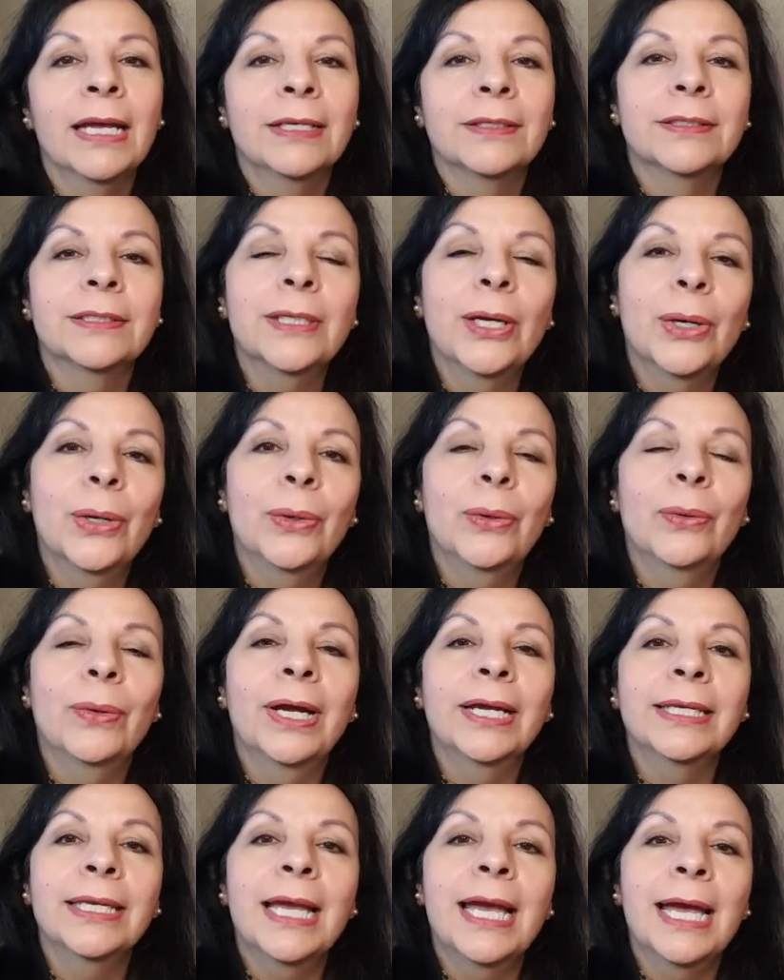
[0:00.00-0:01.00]
So
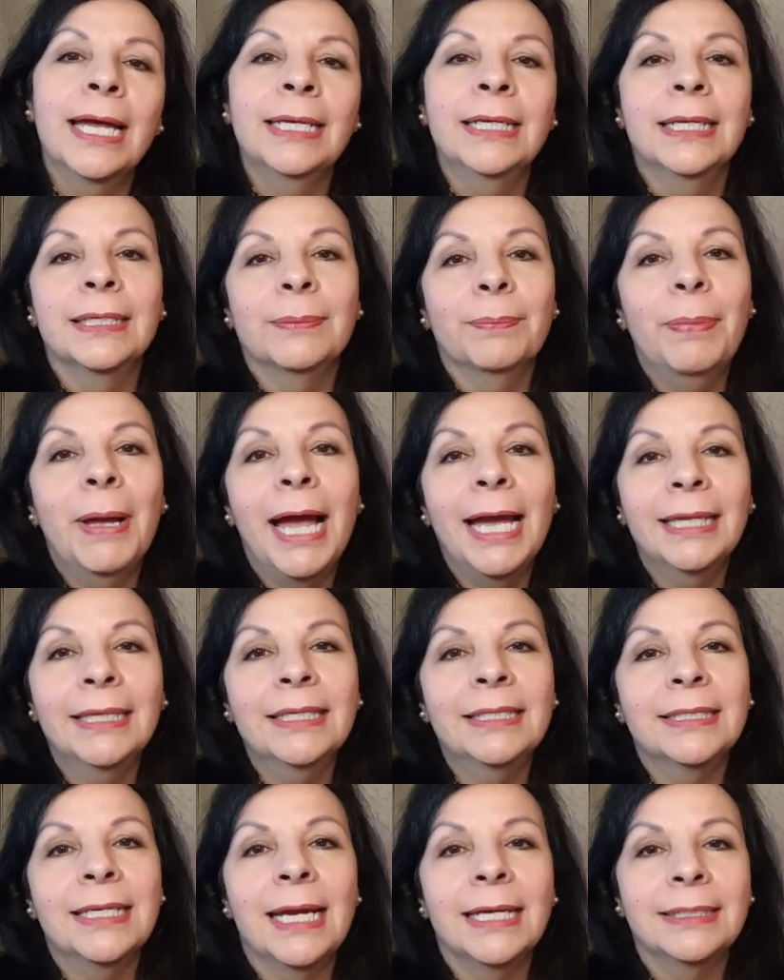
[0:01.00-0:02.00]
again,
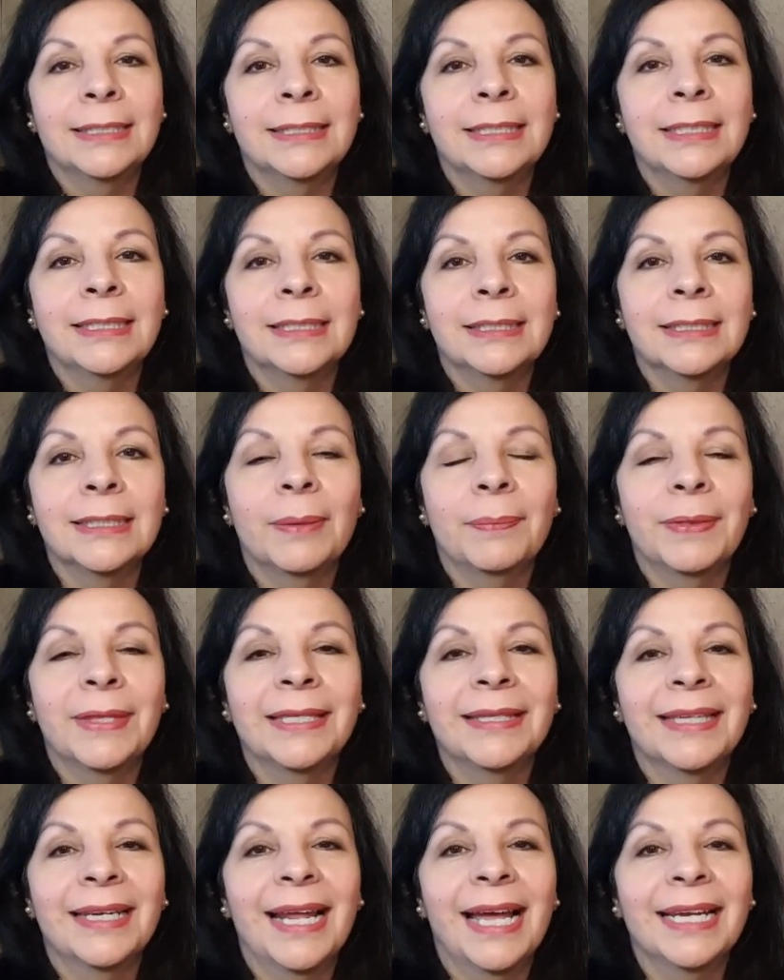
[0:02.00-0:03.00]
pilot testing is
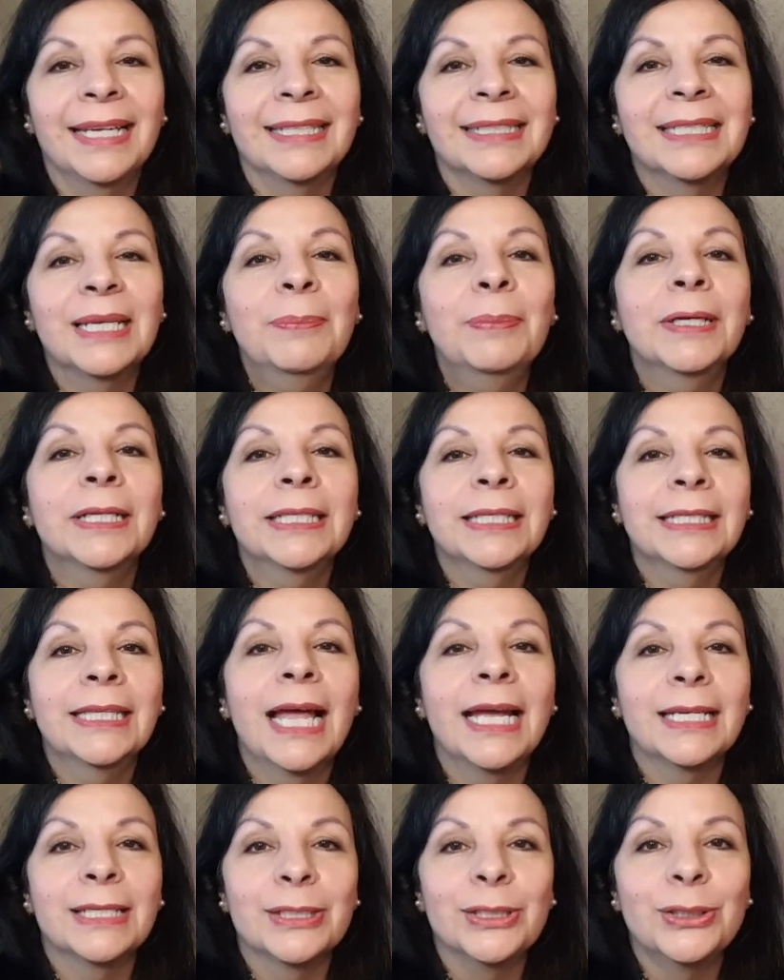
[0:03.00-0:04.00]
something that I typically
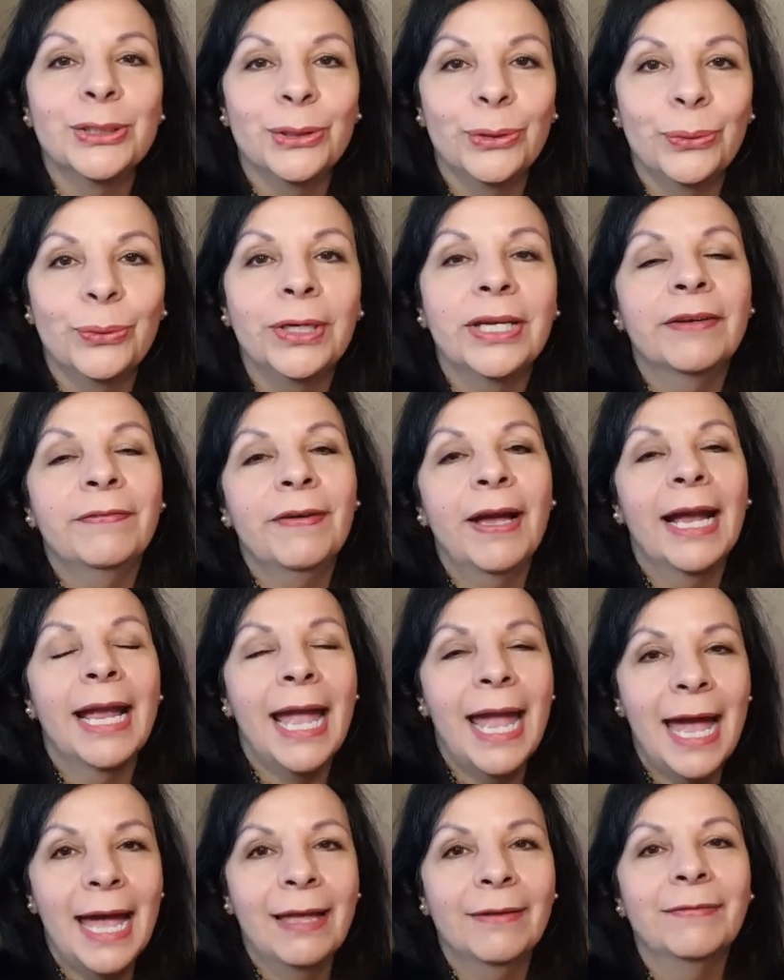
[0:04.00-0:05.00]
like to do if I
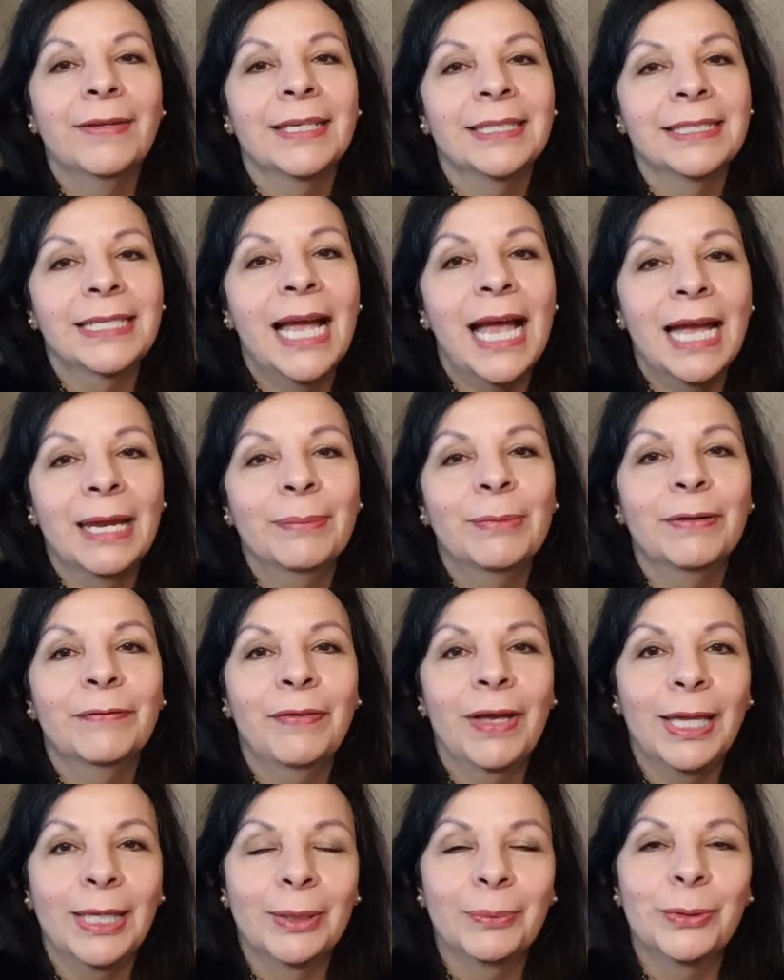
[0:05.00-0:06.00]
have time
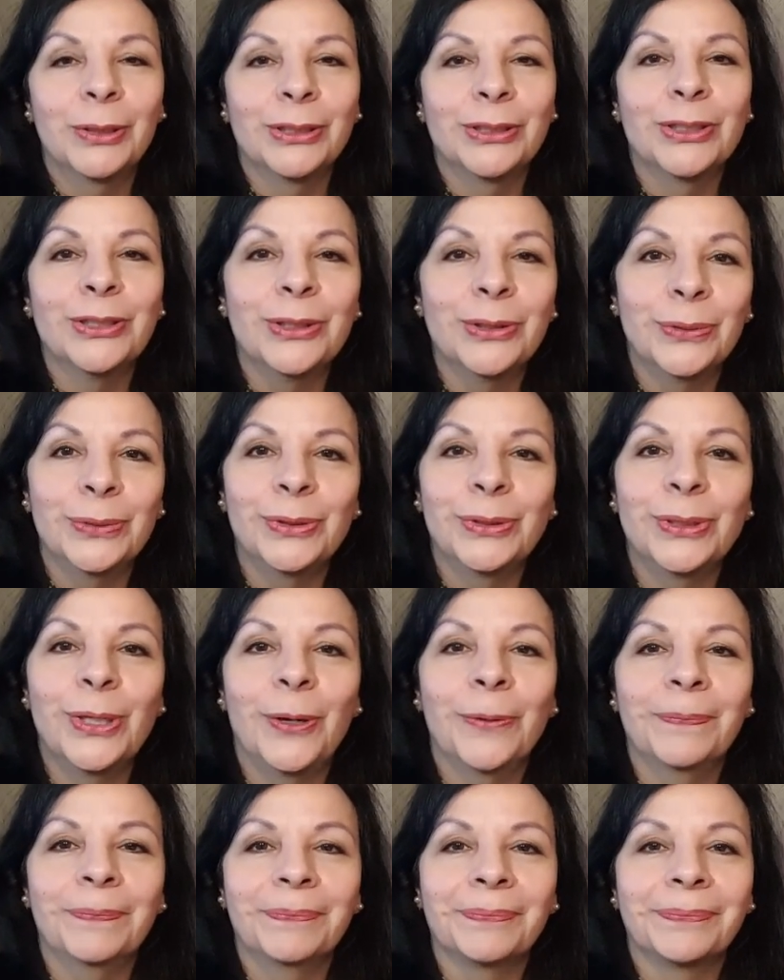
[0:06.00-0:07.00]
available to do
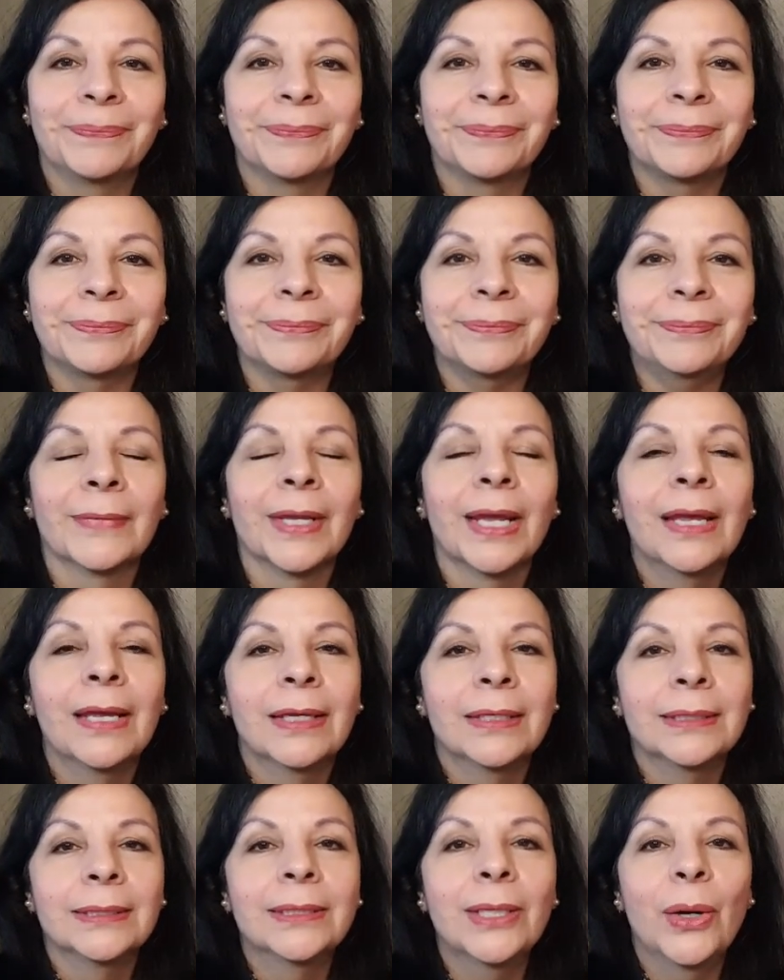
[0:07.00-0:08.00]
so.
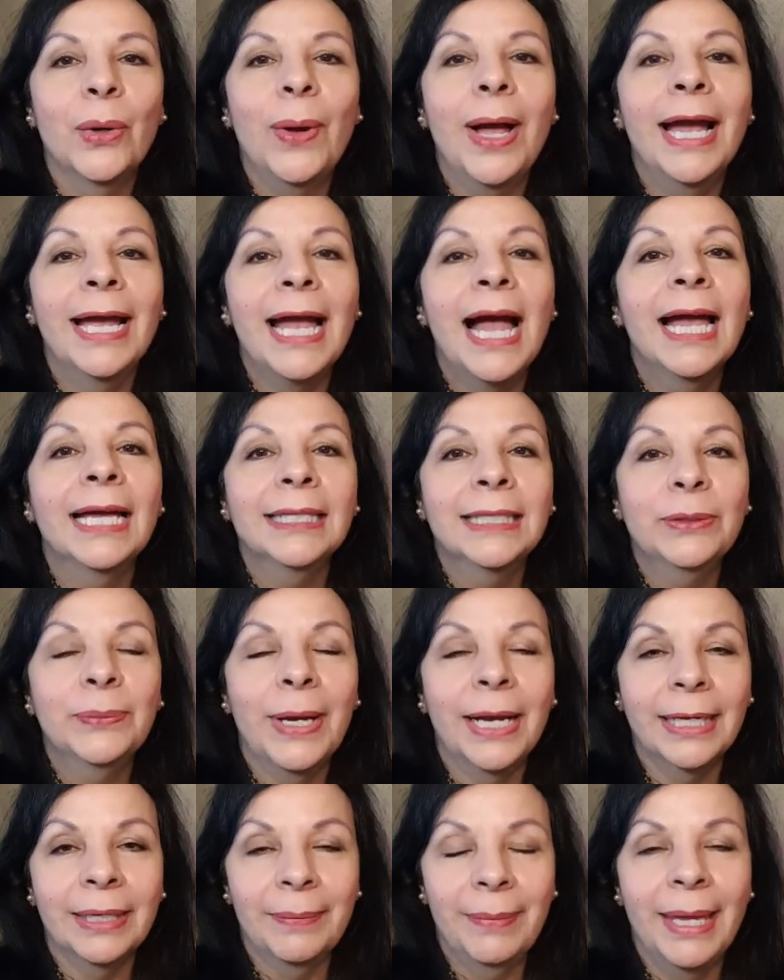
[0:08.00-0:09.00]
So I highly
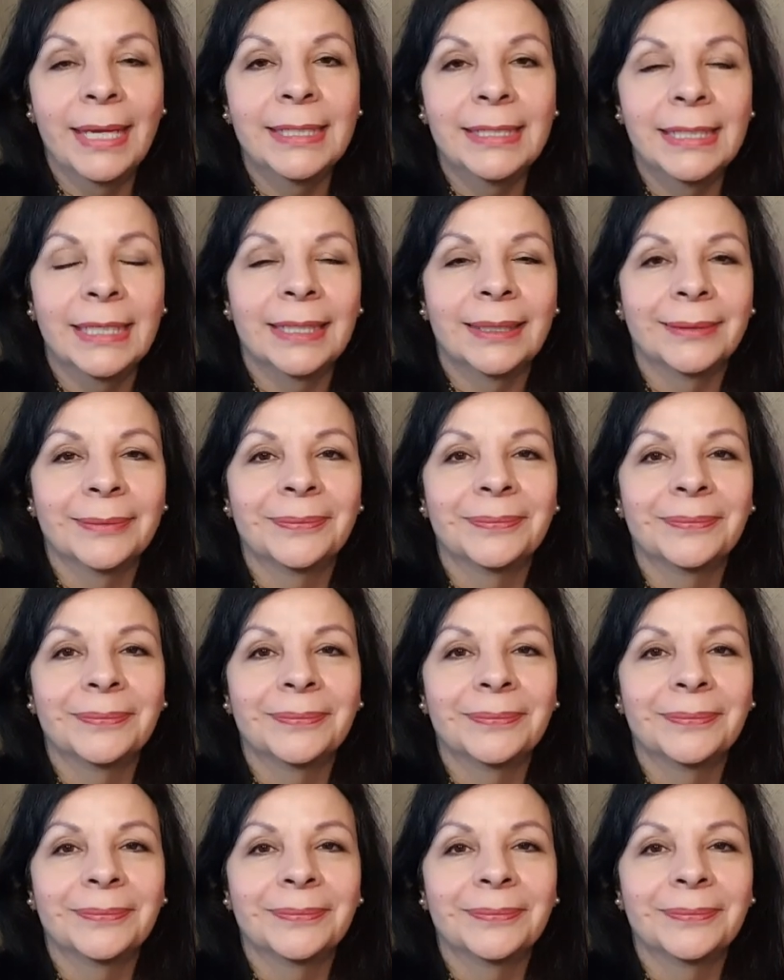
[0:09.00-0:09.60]
recommend it.